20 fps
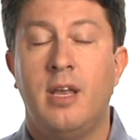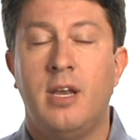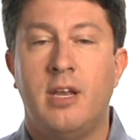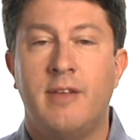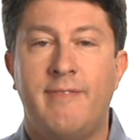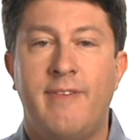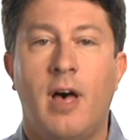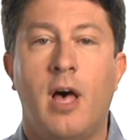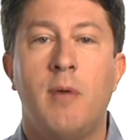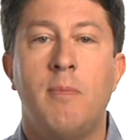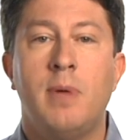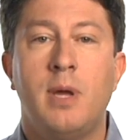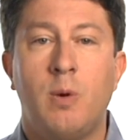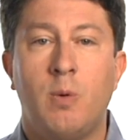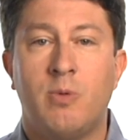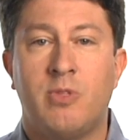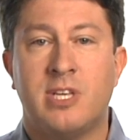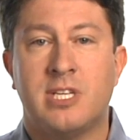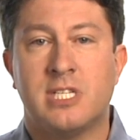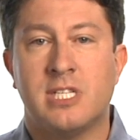Developing
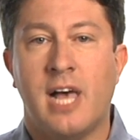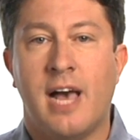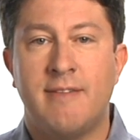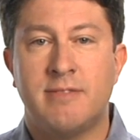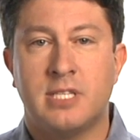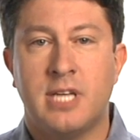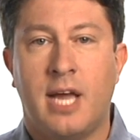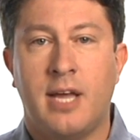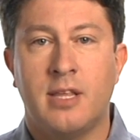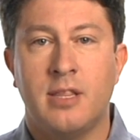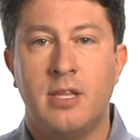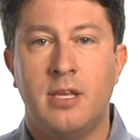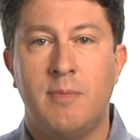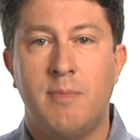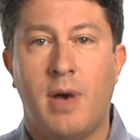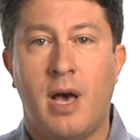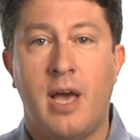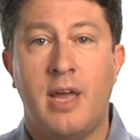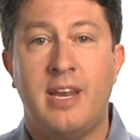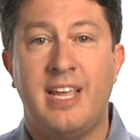with this lifecycle in
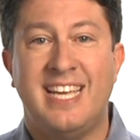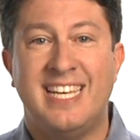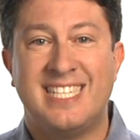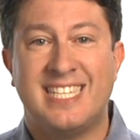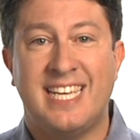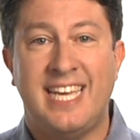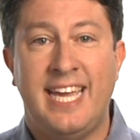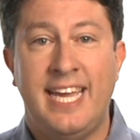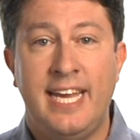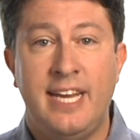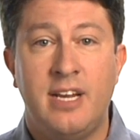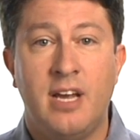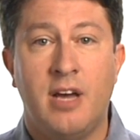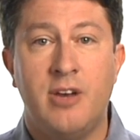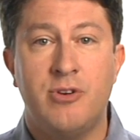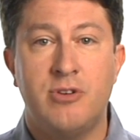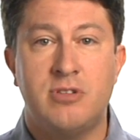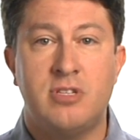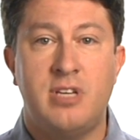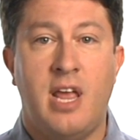mind is key to
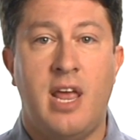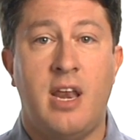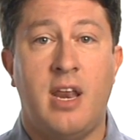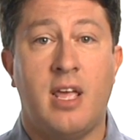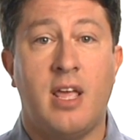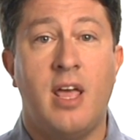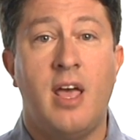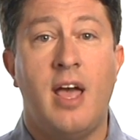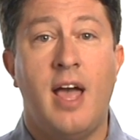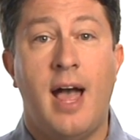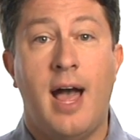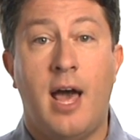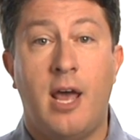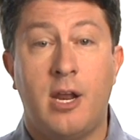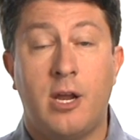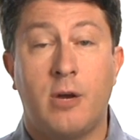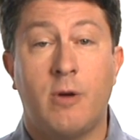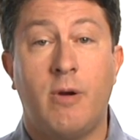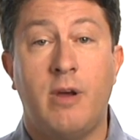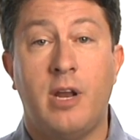understanding how to
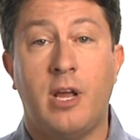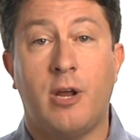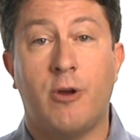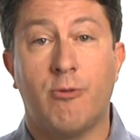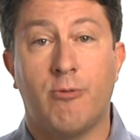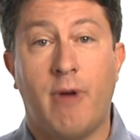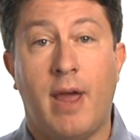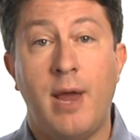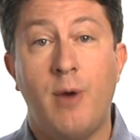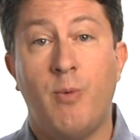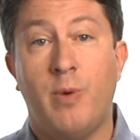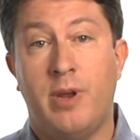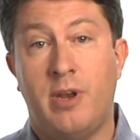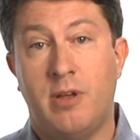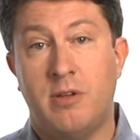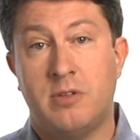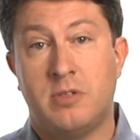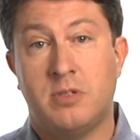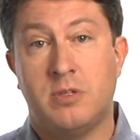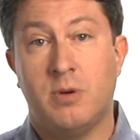create a great
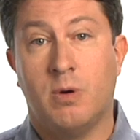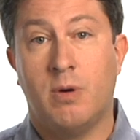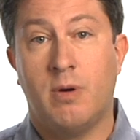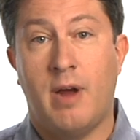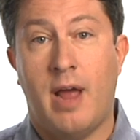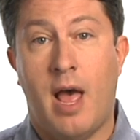Windows Store